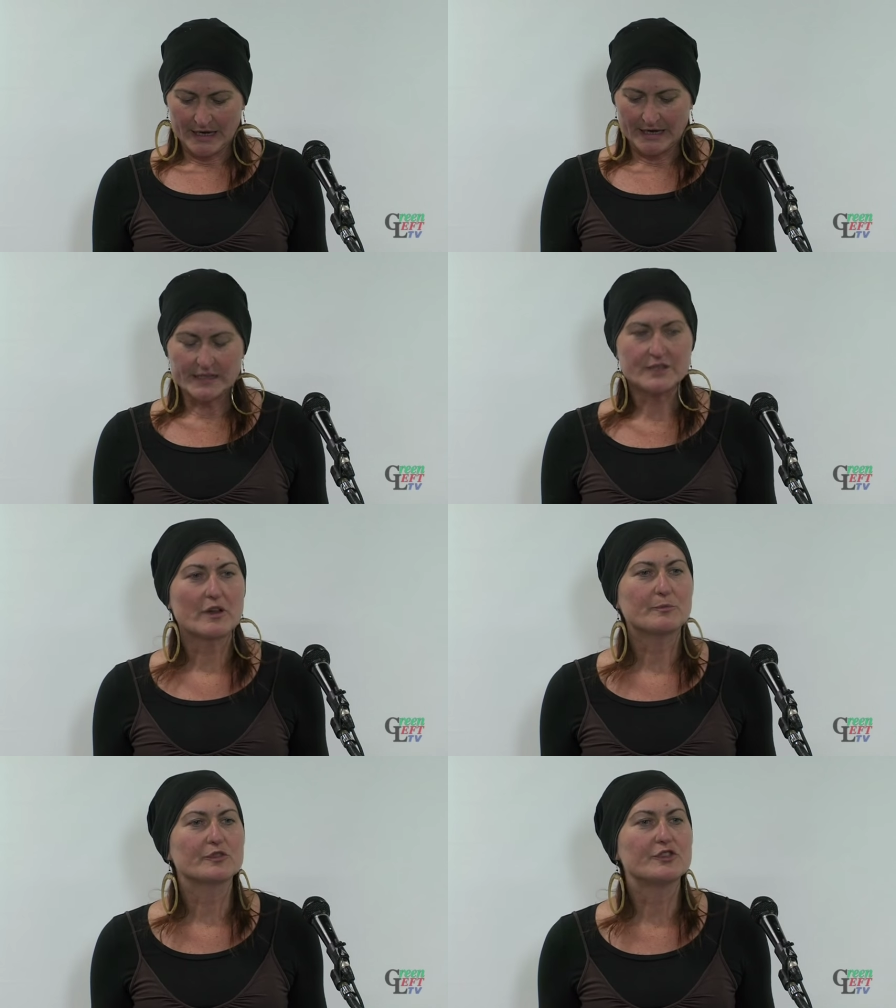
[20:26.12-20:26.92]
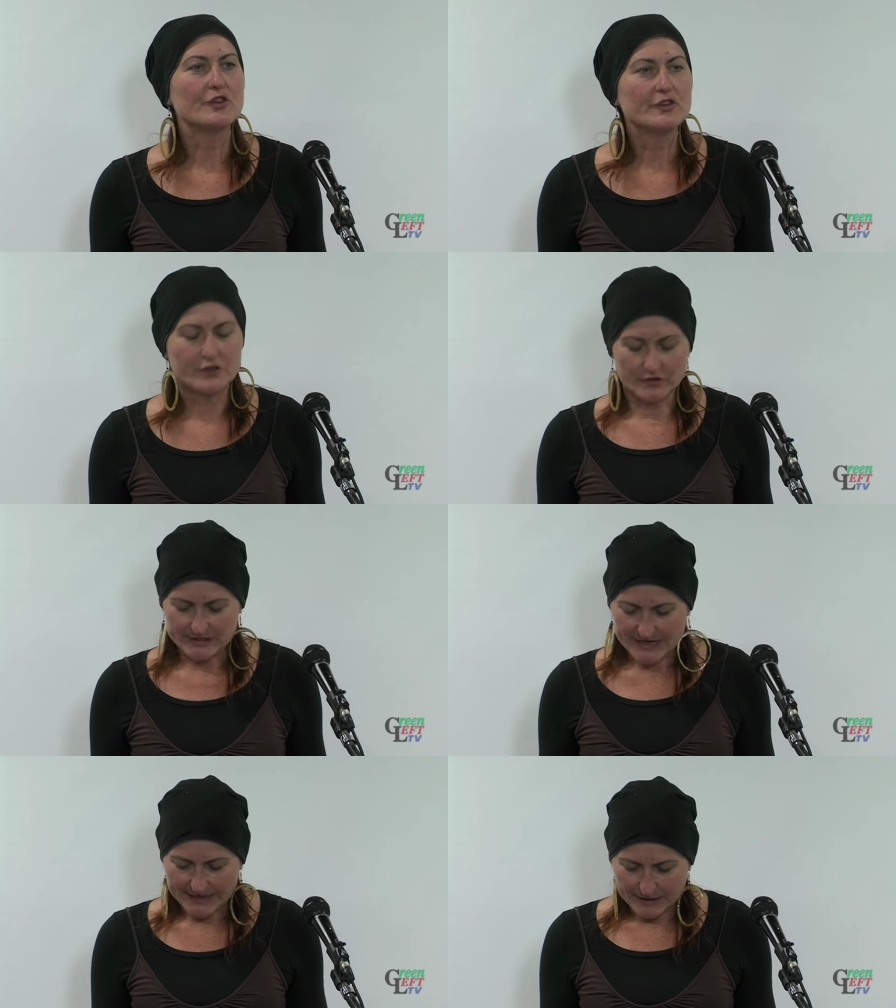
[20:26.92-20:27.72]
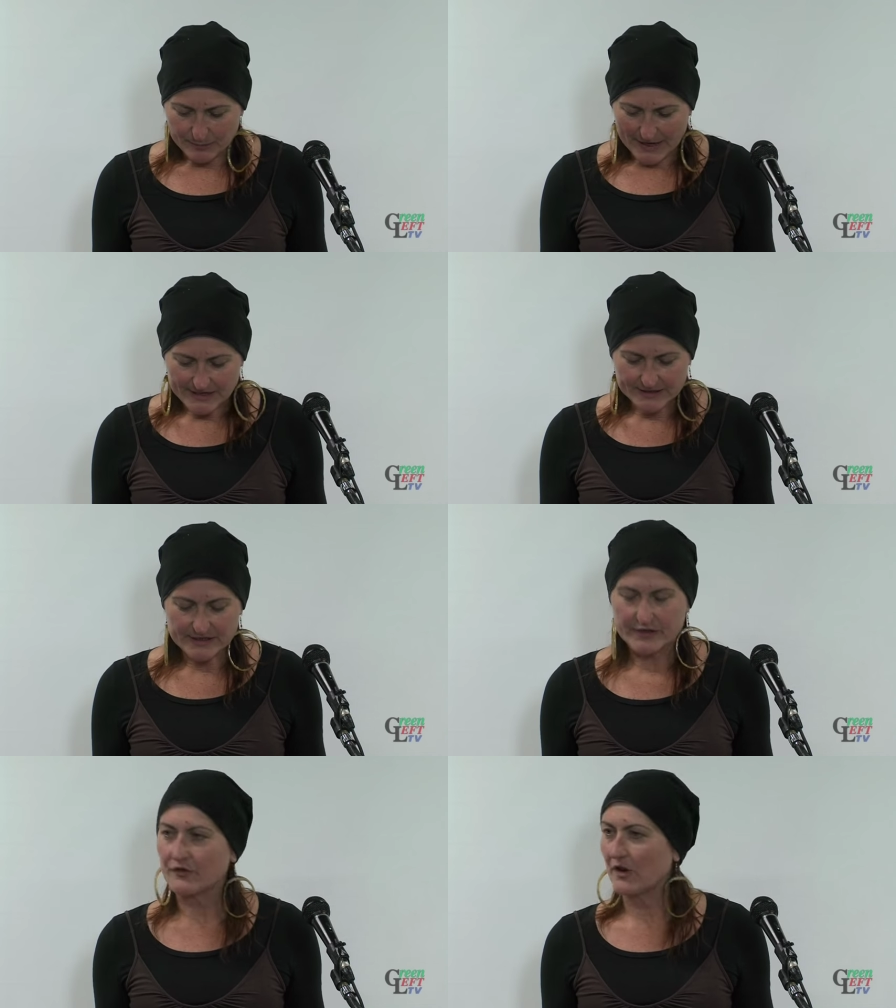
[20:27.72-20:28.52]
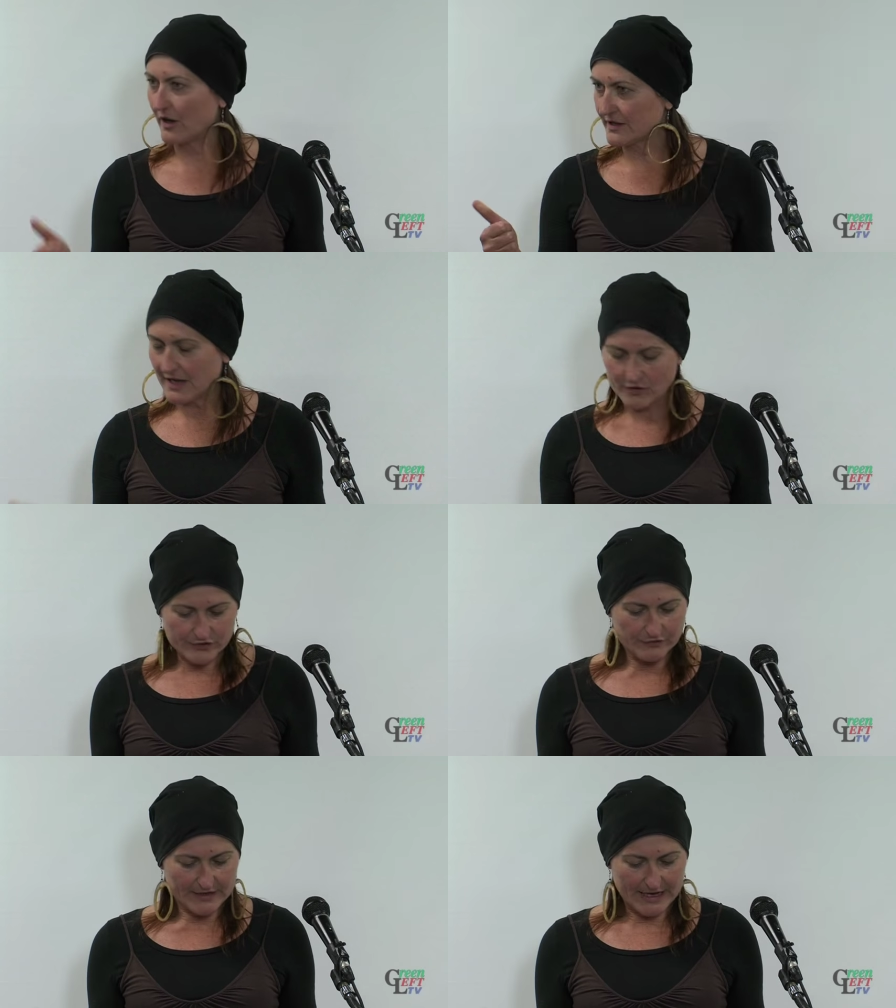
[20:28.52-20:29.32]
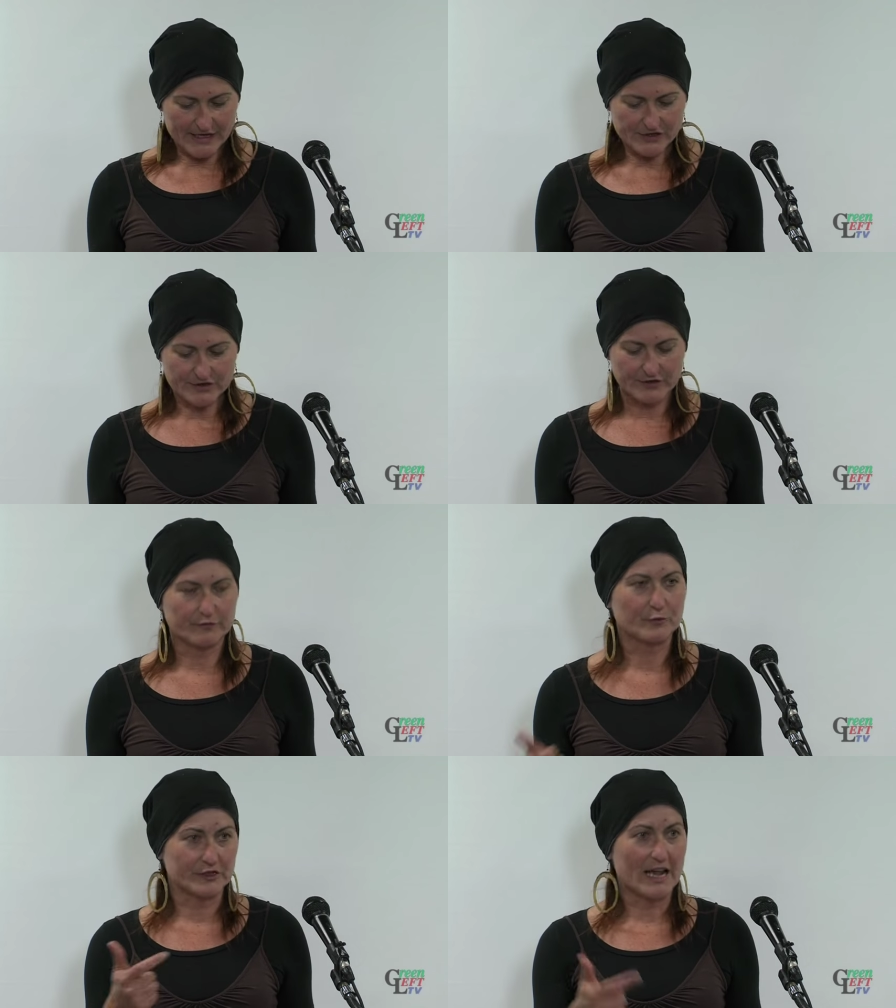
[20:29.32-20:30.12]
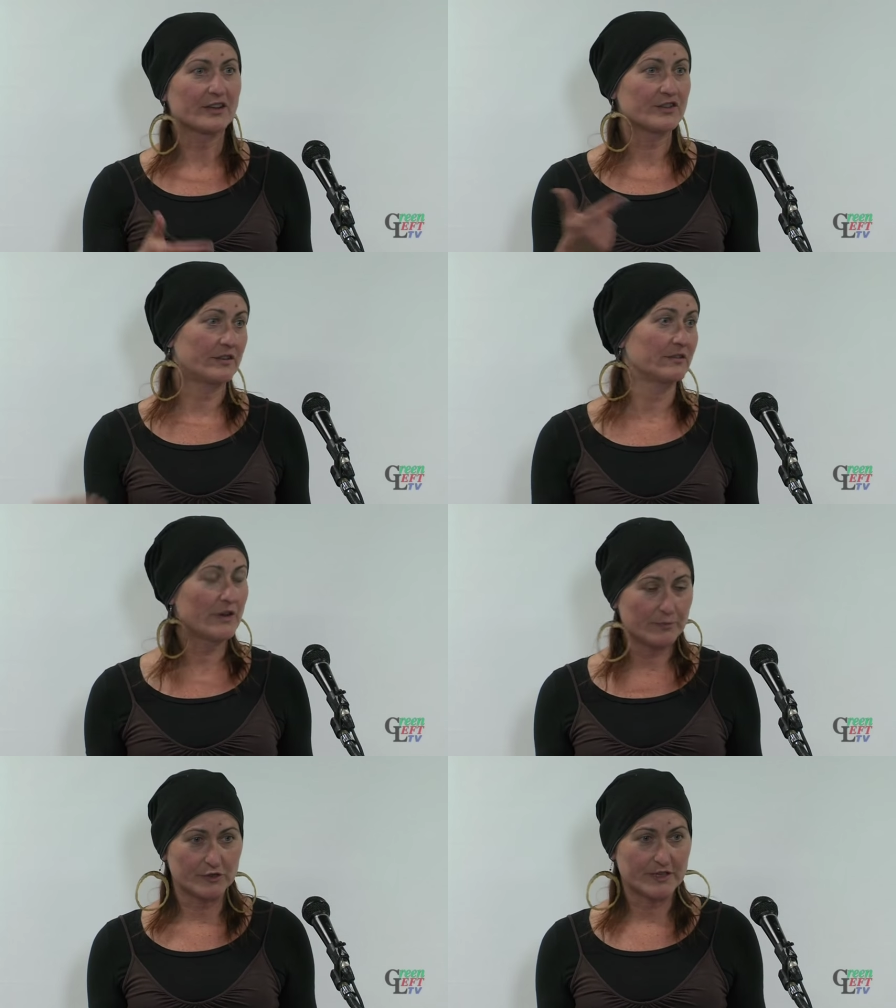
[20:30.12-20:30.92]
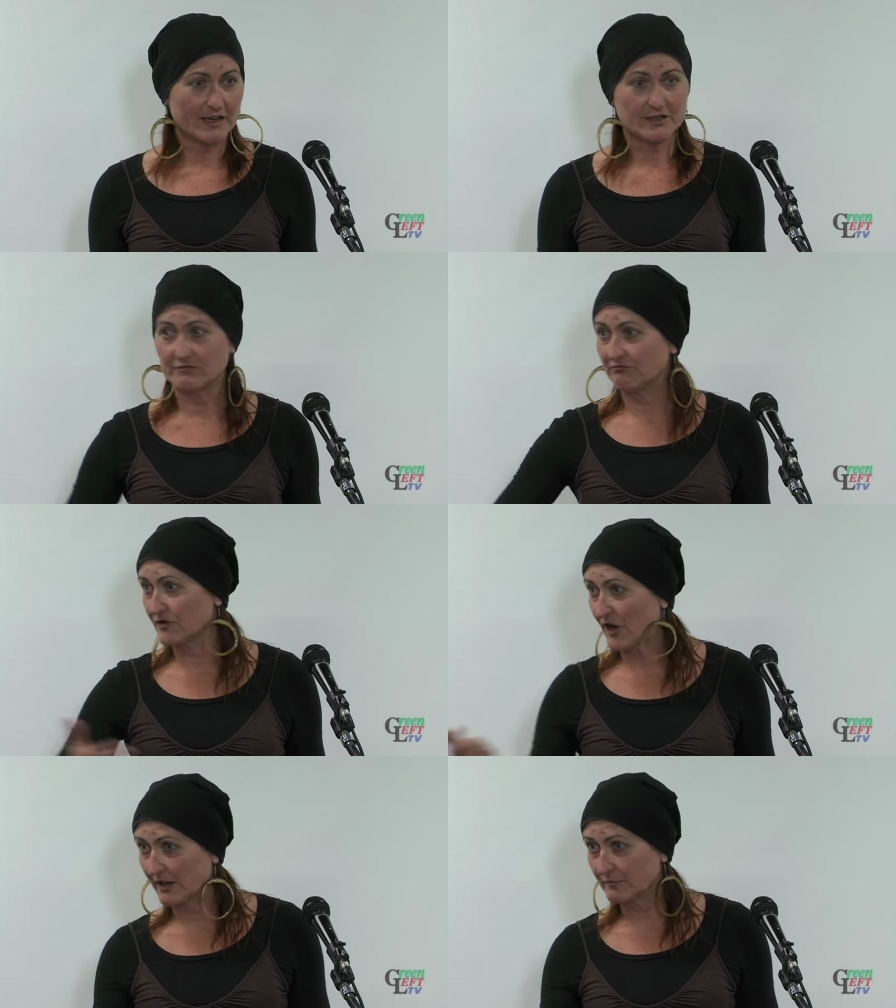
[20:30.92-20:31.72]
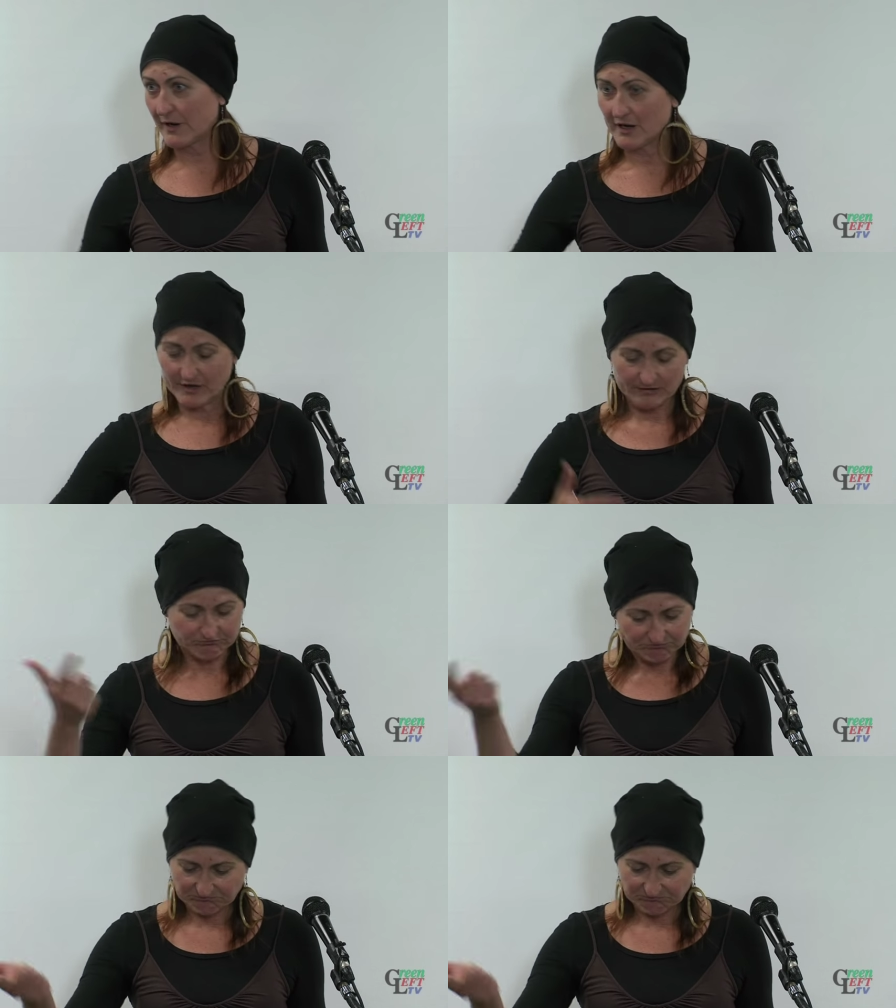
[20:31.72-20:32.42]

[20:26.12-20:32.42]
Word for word: It is reproduced on a daily basis through our social relations of production and reproduction, childbearing,